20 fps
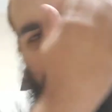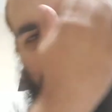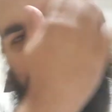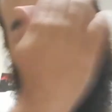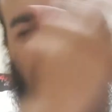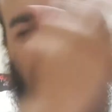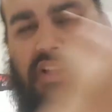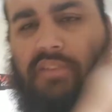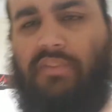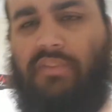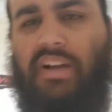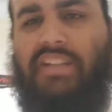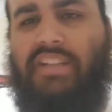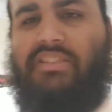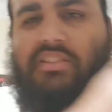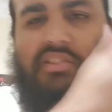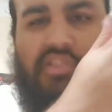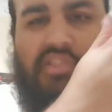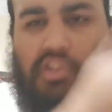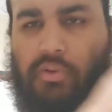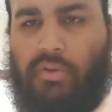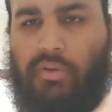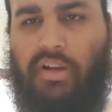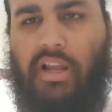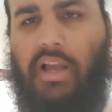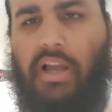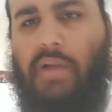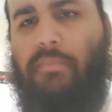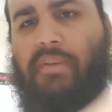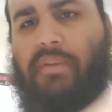Levites in
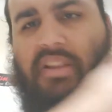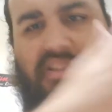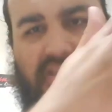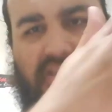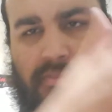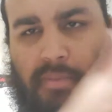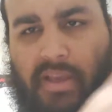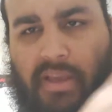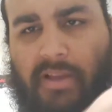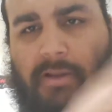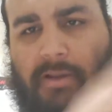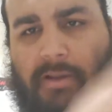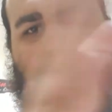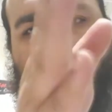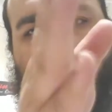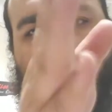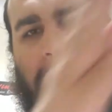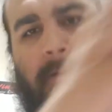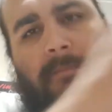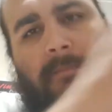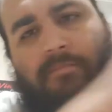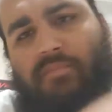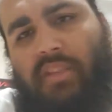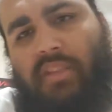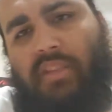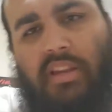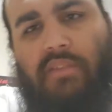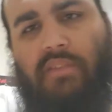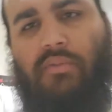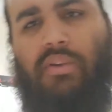Suriname, in Jamaica,
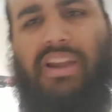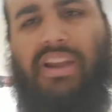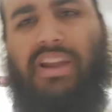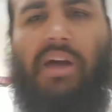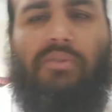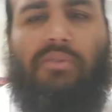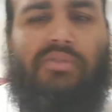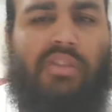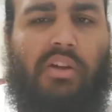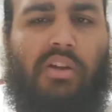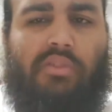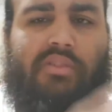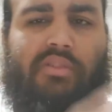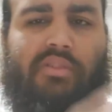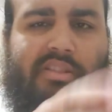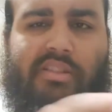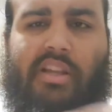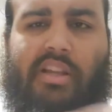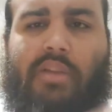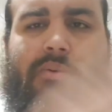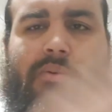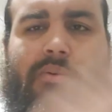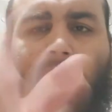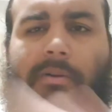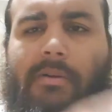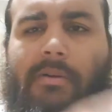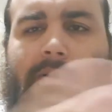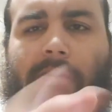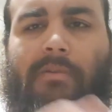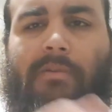that live on the outskirts, etc.
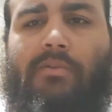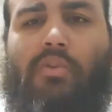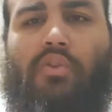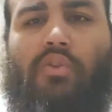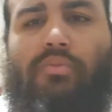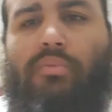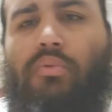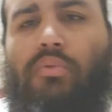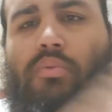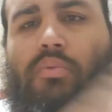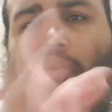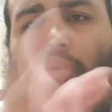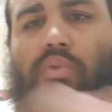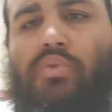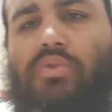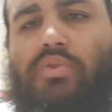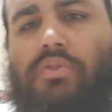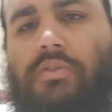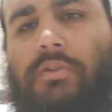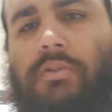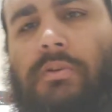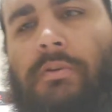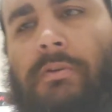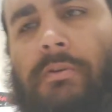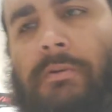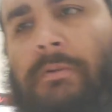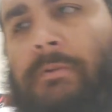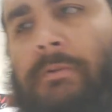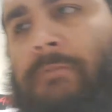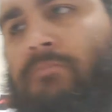Those Maroons,
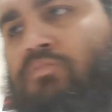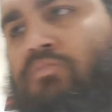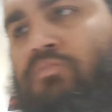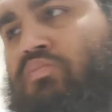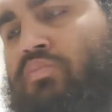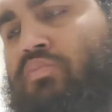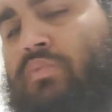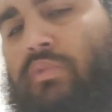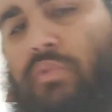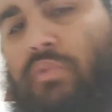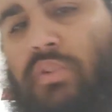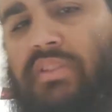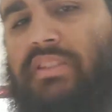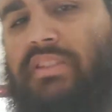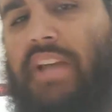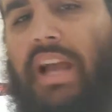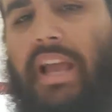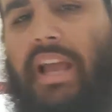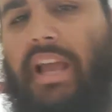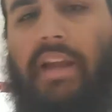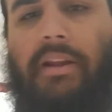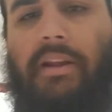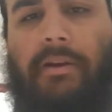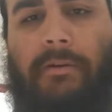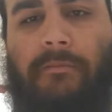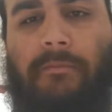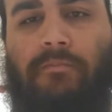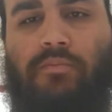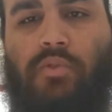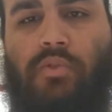French Guiana,
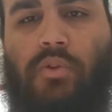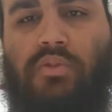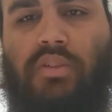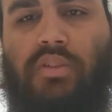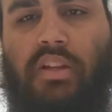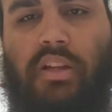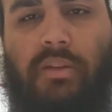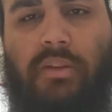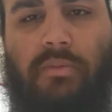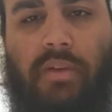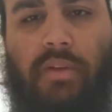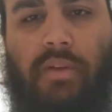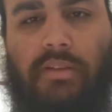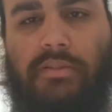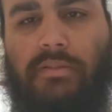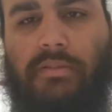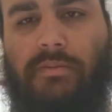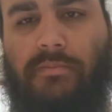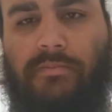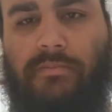those are Levites.